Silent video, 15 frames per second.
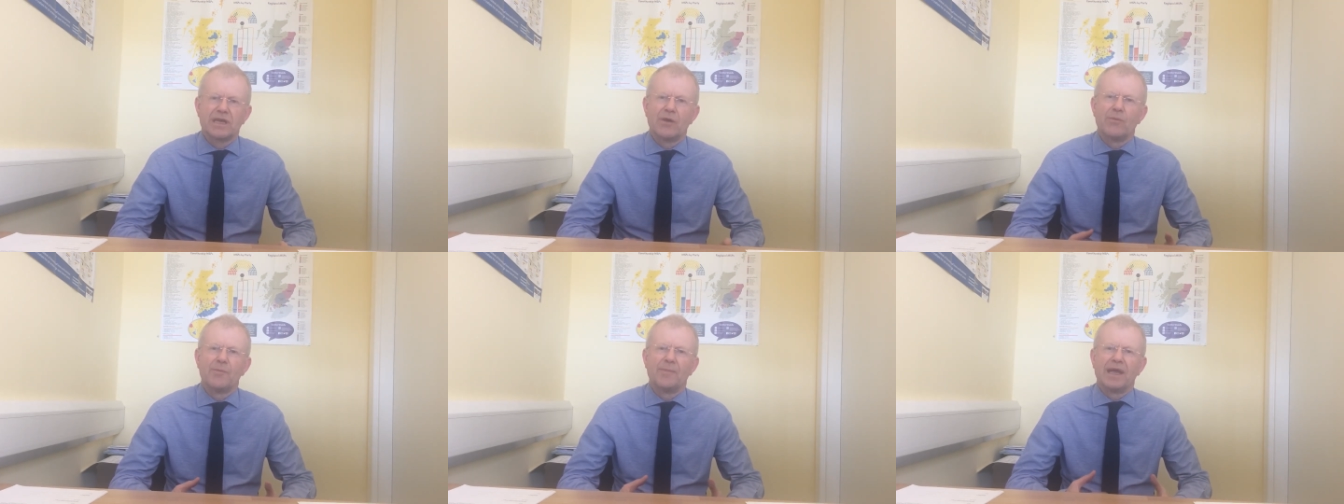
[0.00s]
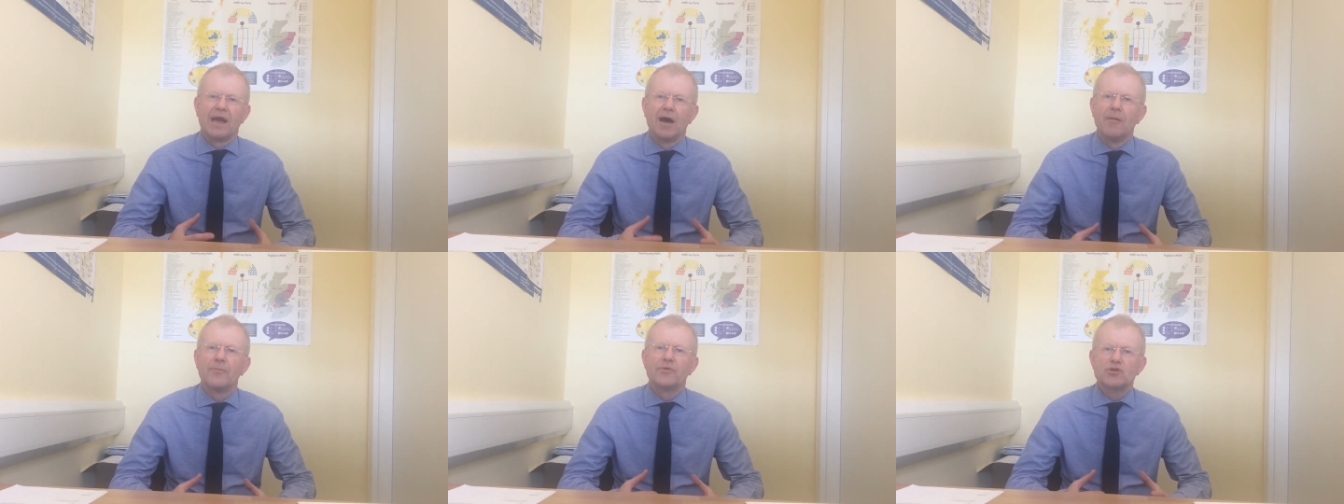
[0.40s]
and it would be
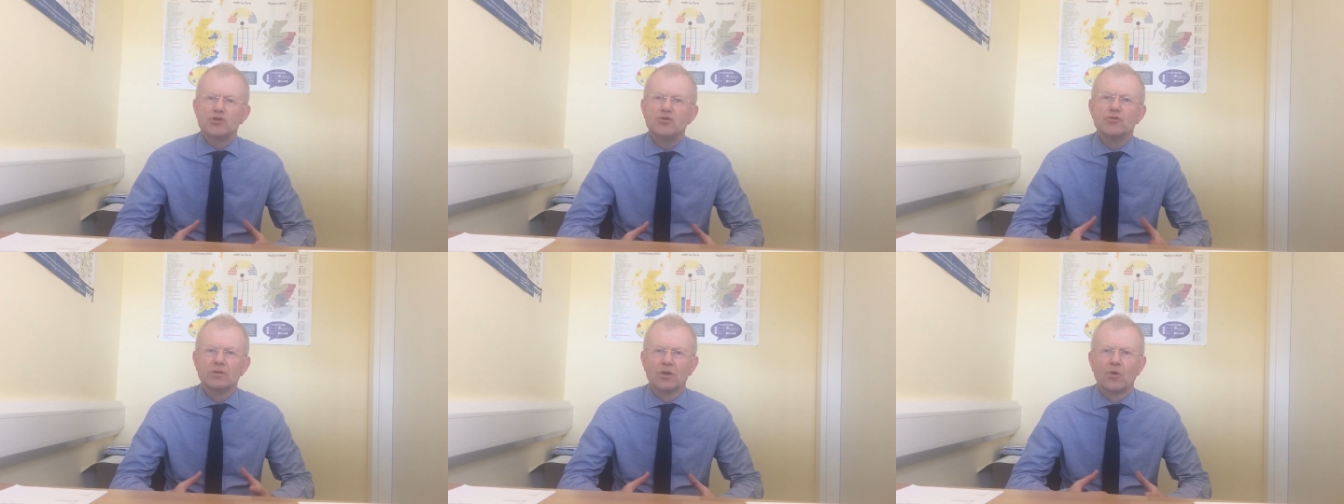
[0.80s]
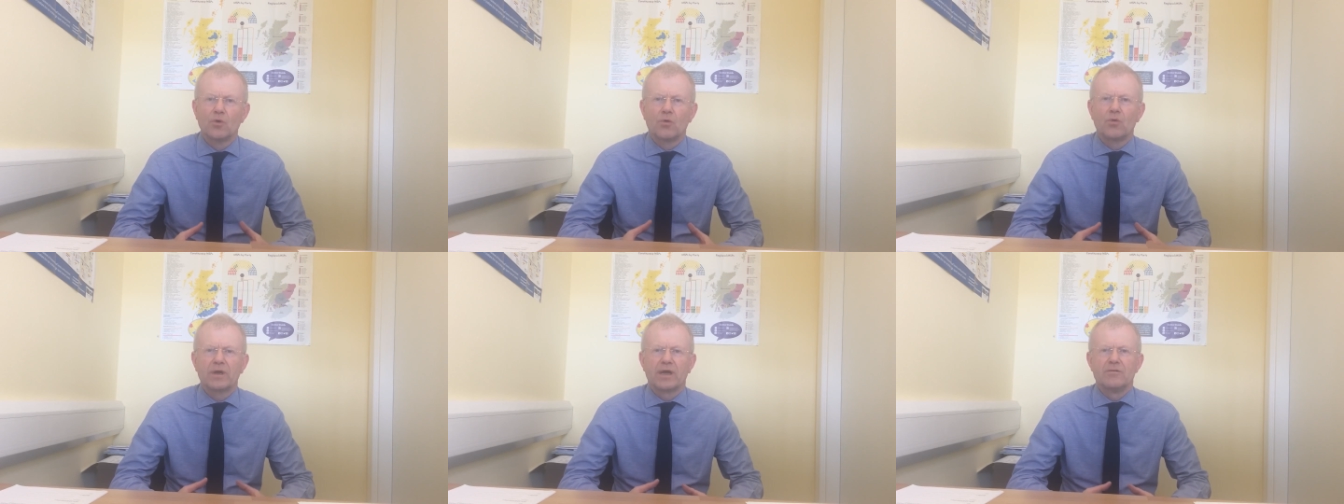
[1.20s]
up to the
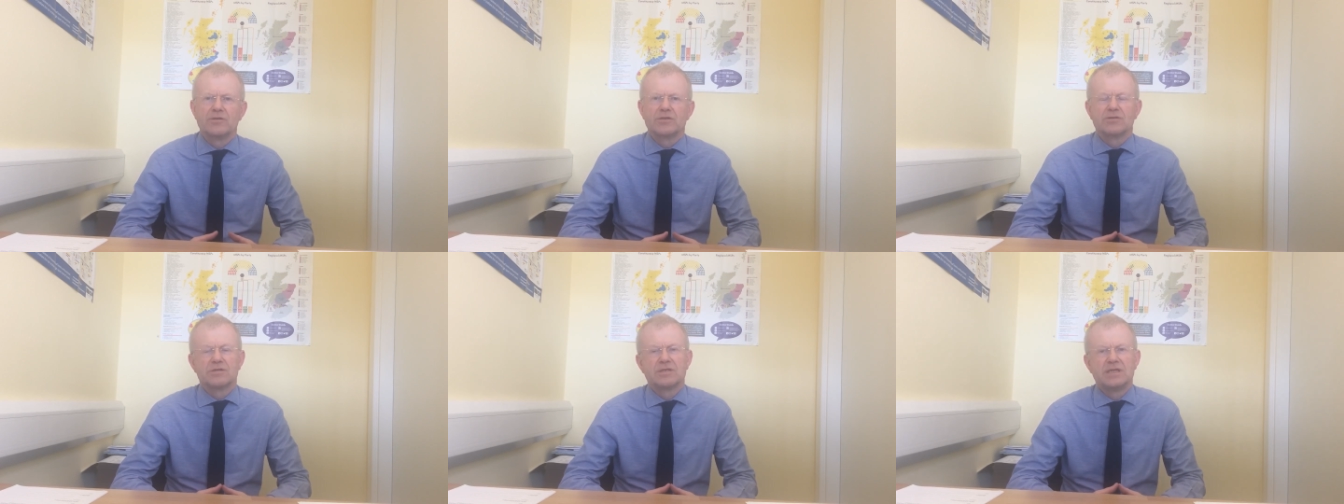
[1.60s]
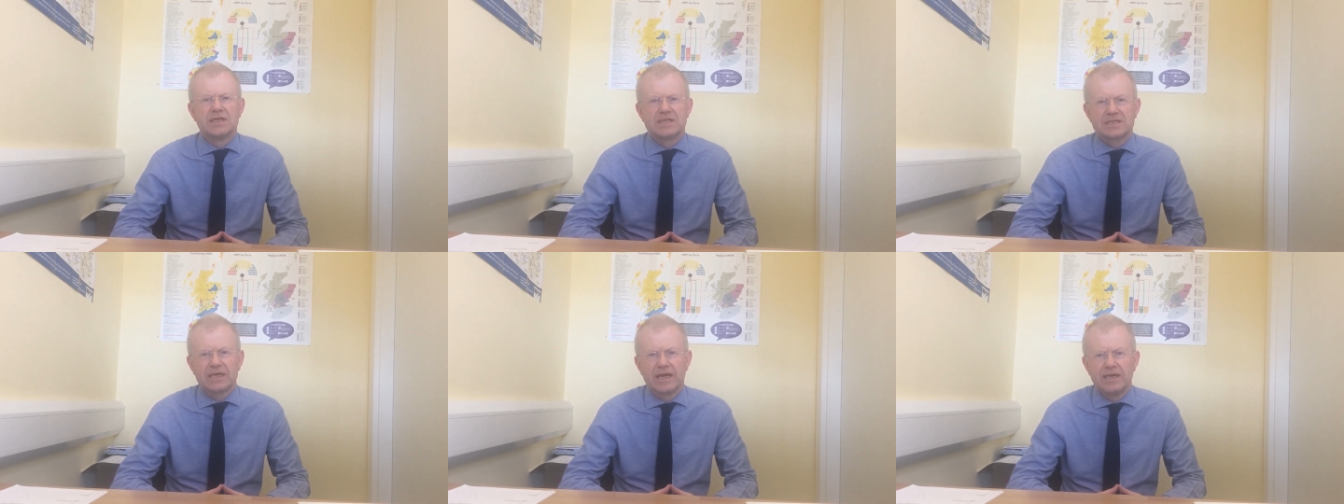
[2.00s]
local councils to
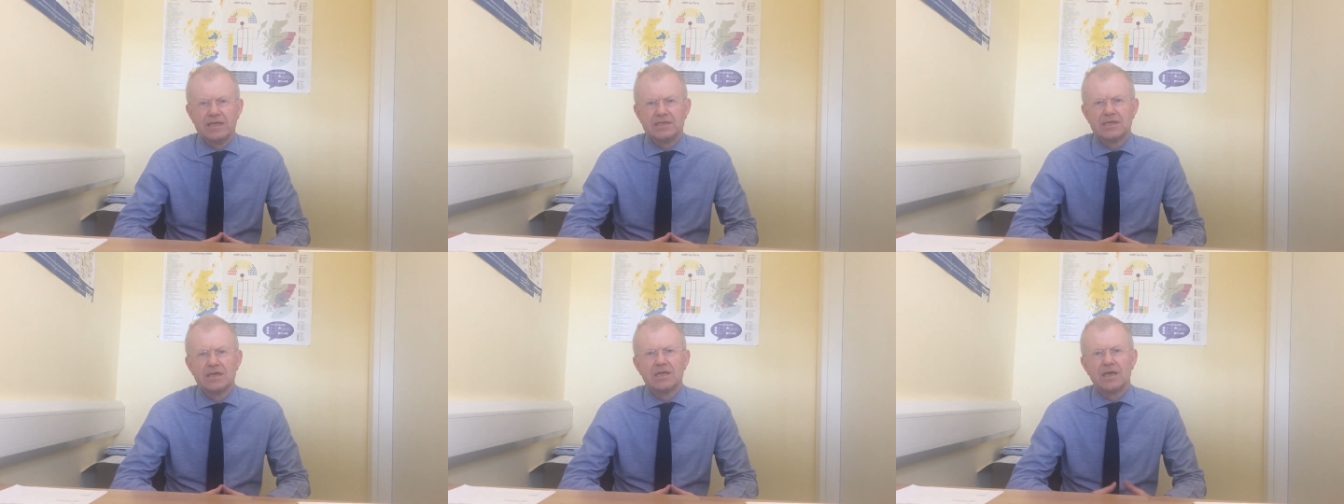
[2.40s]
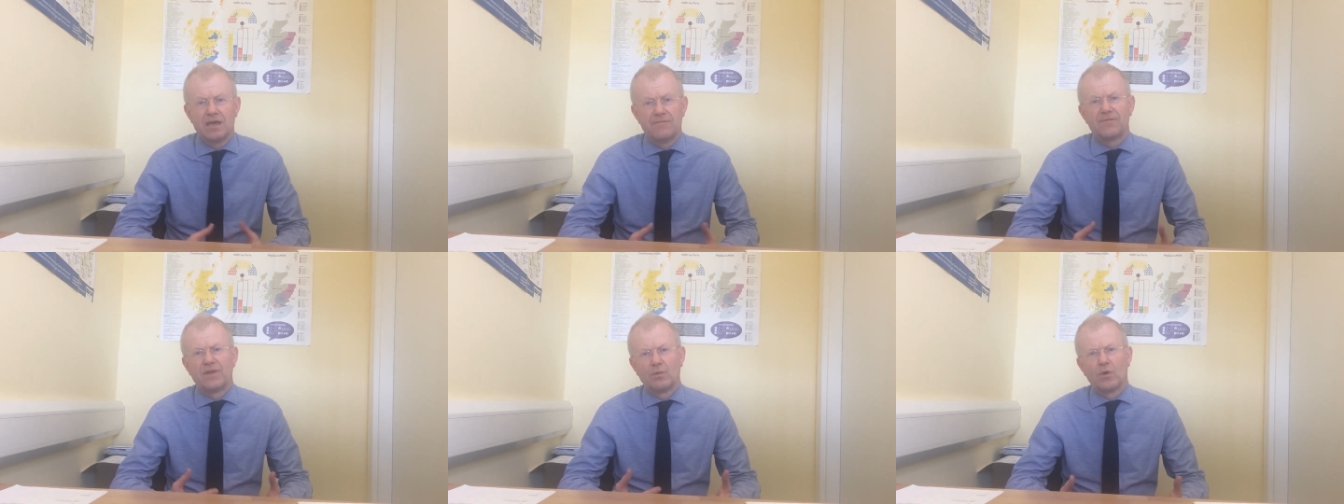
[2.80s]
decide
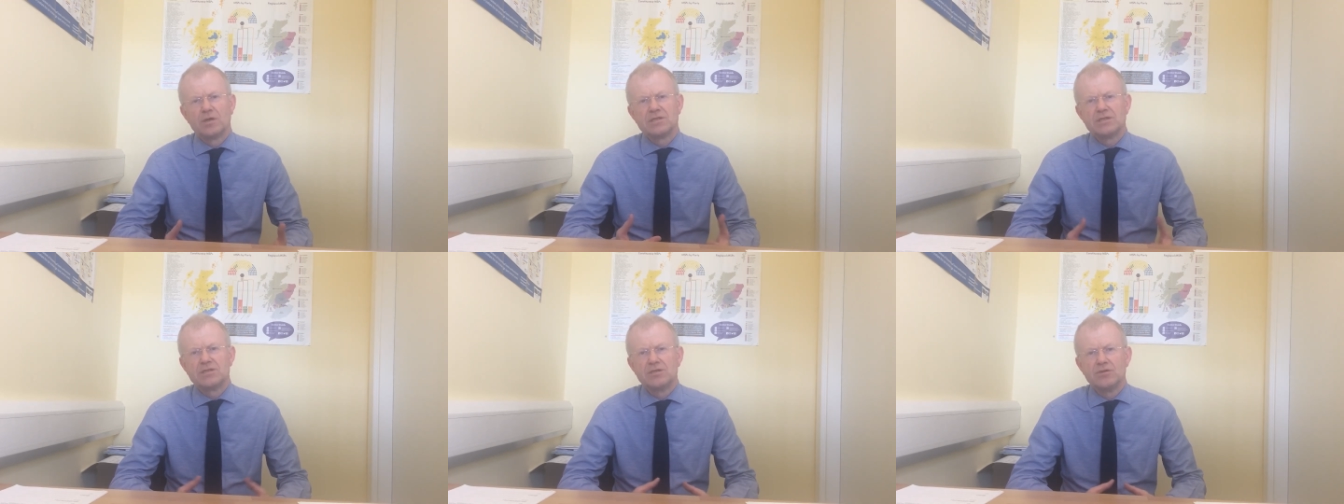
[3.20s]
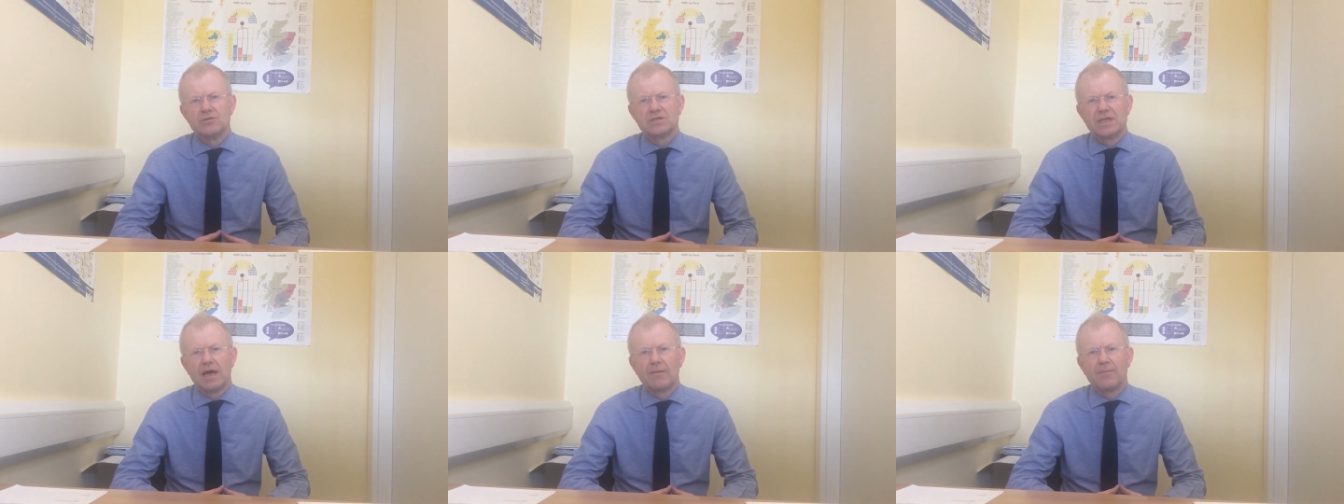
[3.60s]
if they wanted to
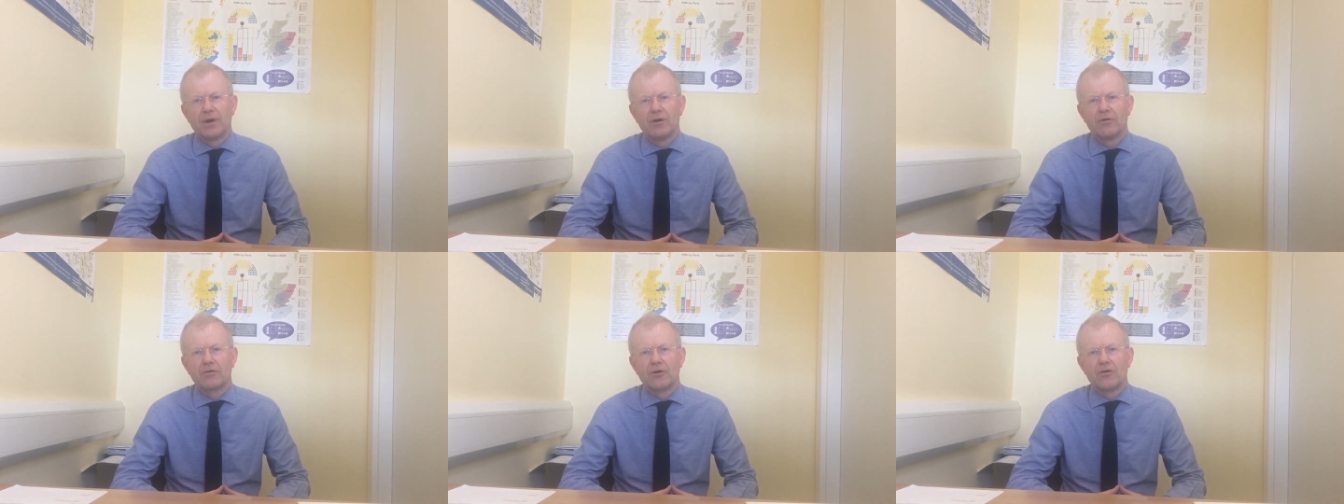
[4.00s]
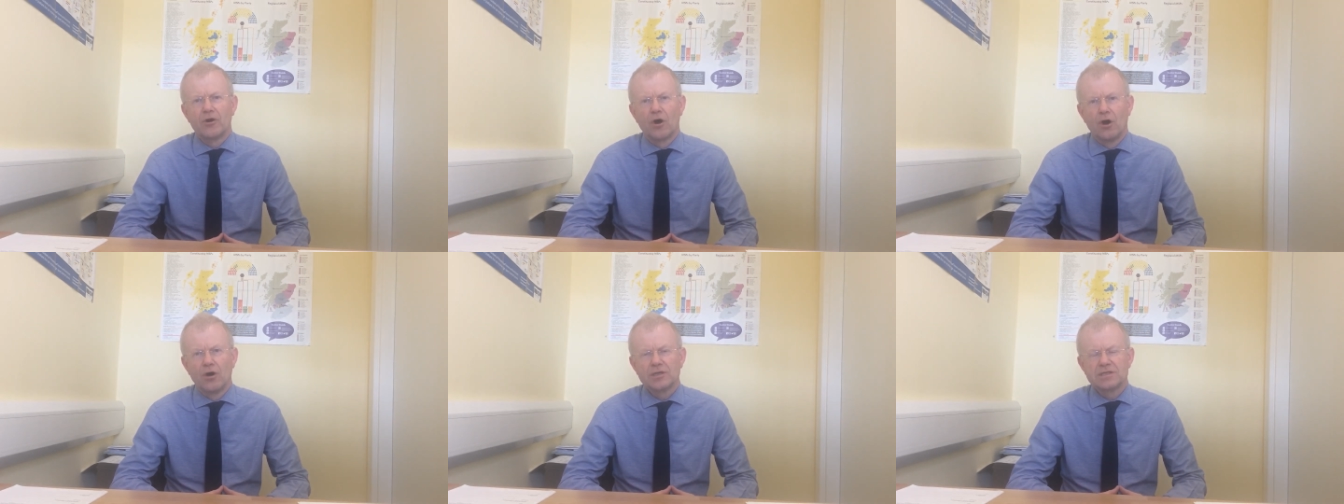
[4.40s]
use that power or
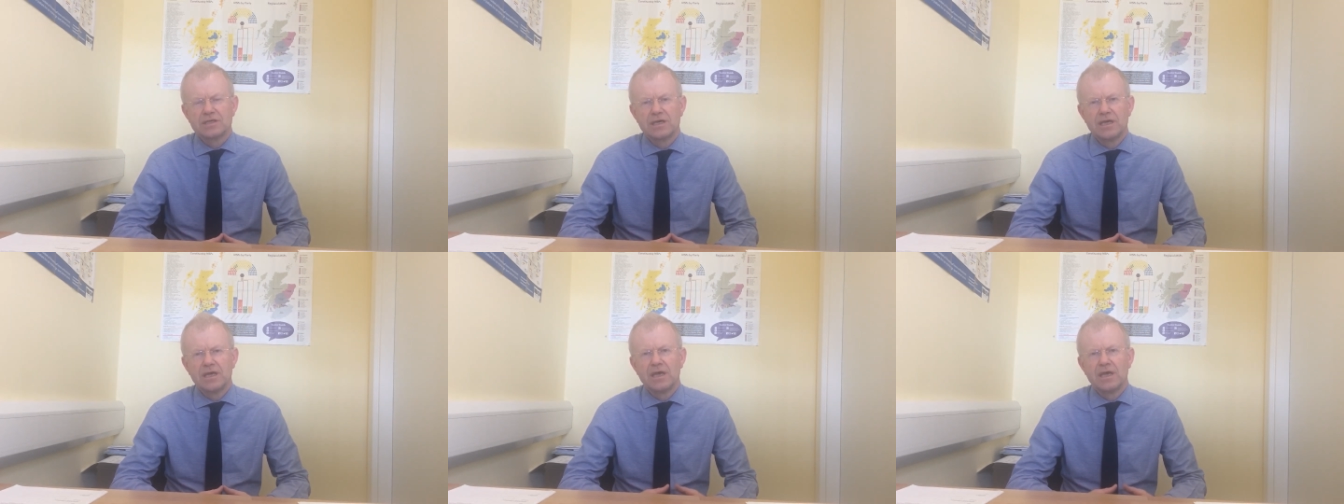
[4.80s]
not.